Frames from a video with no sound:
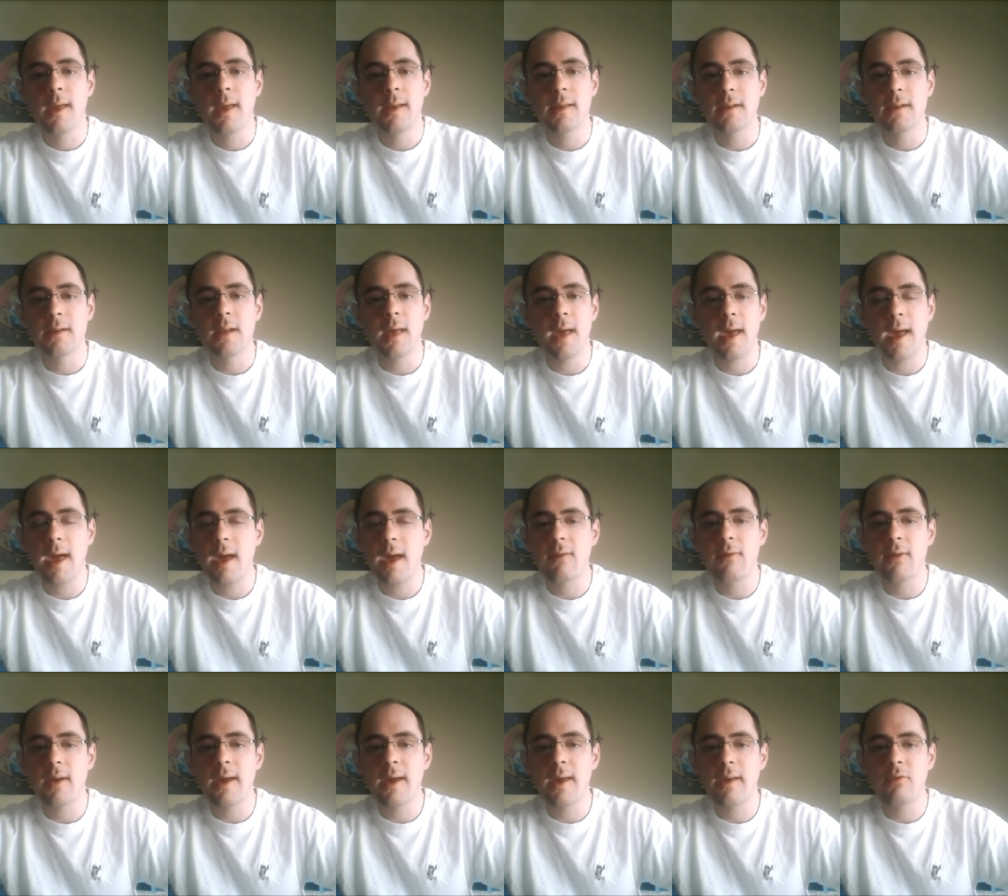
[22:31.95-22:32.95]
and
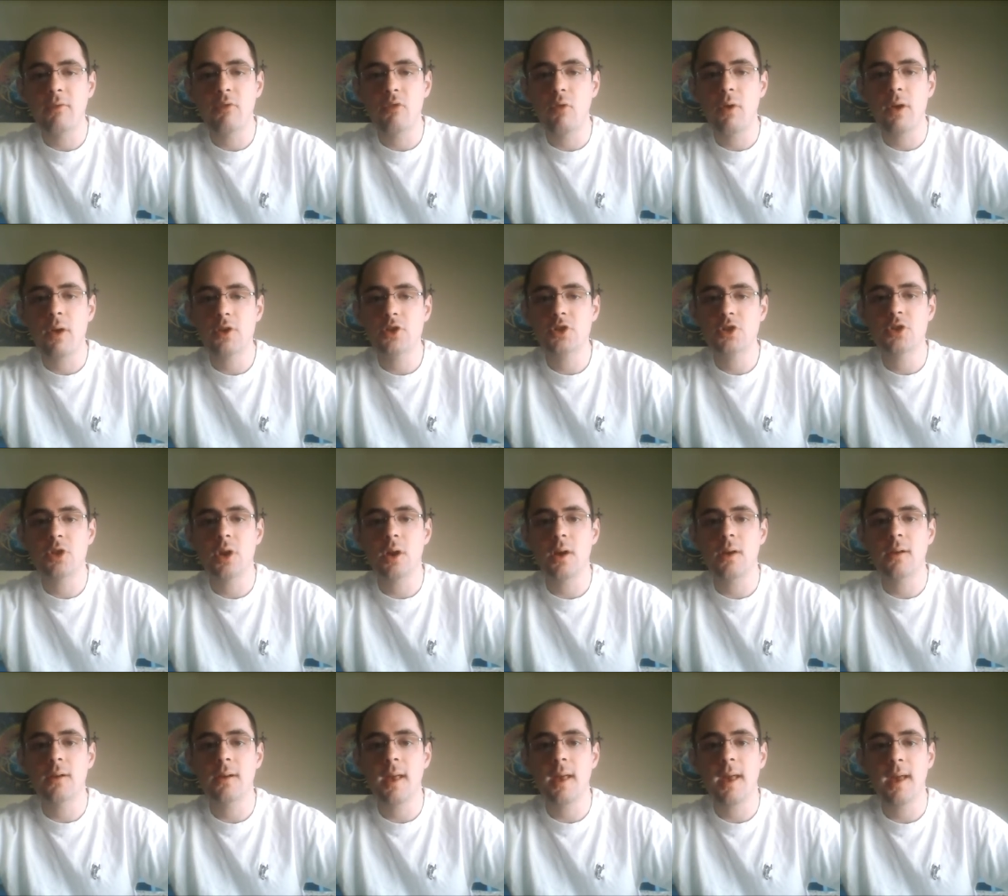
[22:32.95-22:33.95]
have a fresh
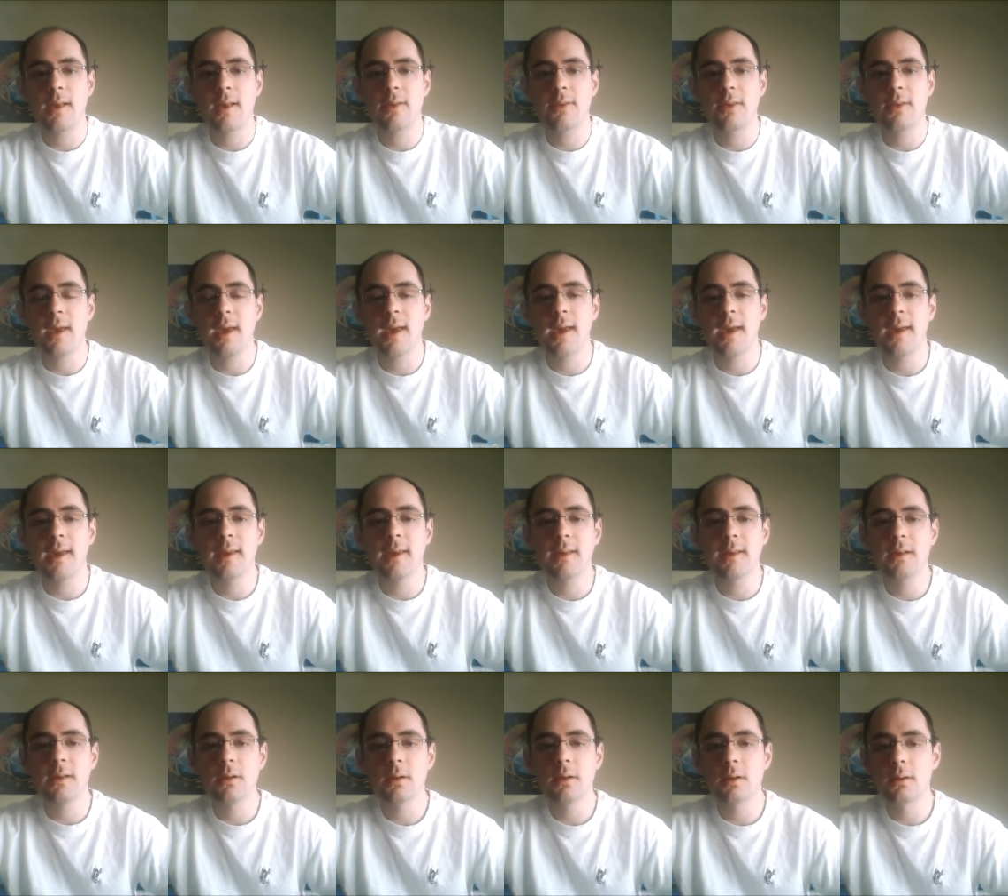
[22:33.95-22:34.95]
start as
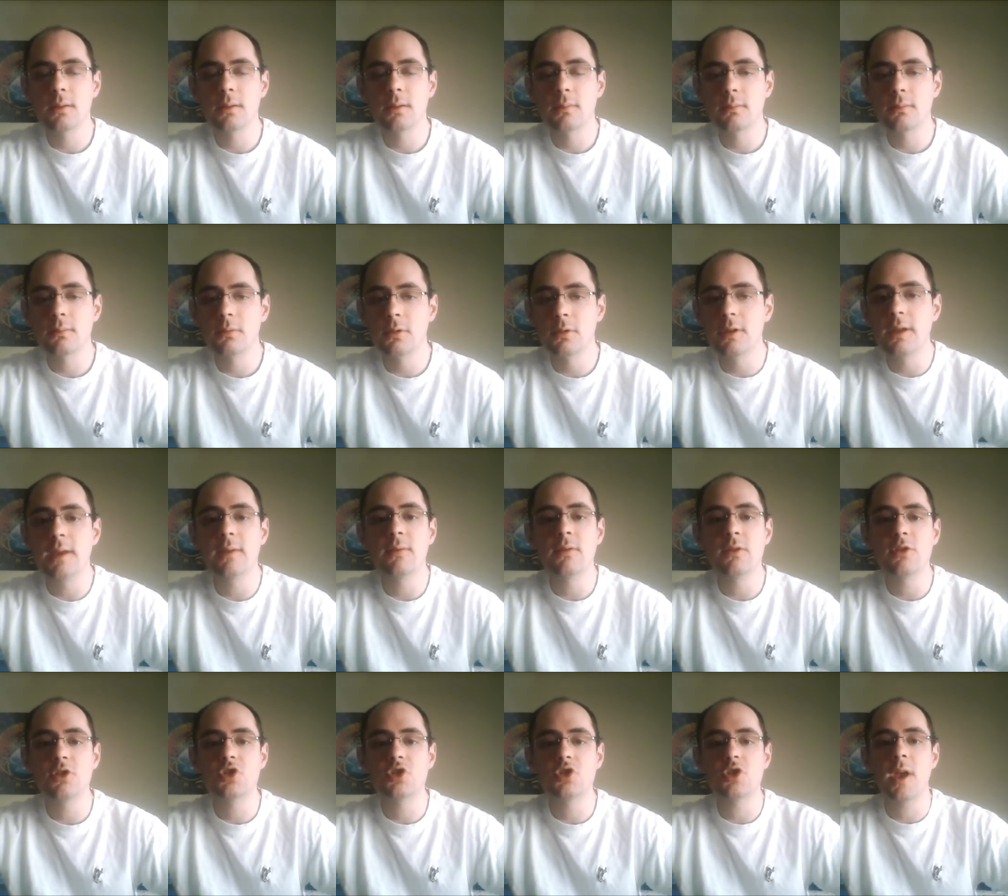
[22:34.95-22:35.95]
a
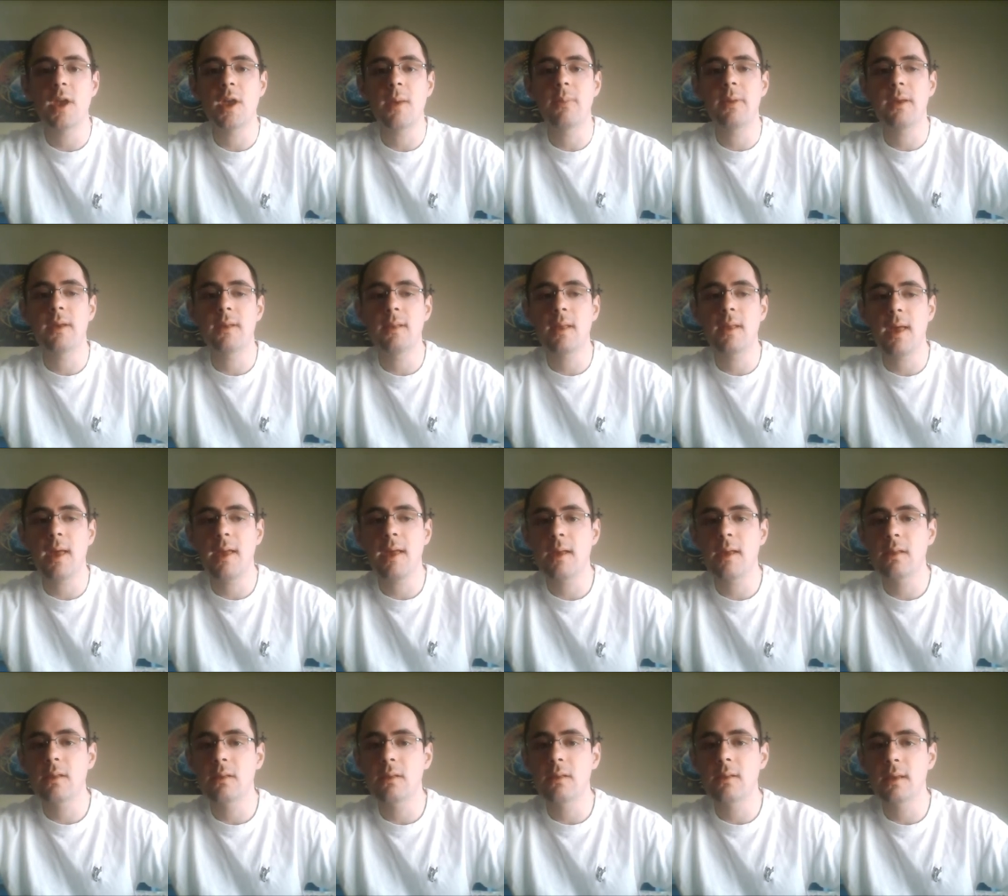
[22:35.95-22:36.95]
Divas champion.
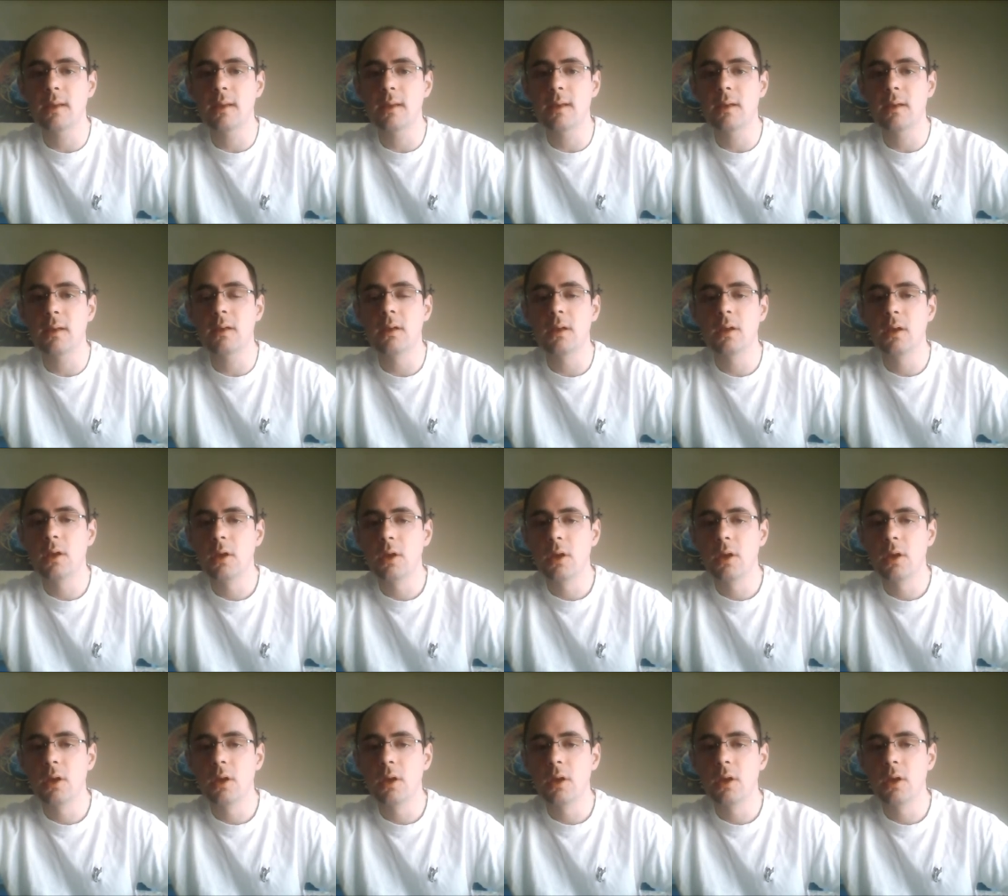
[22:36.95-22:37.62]
And to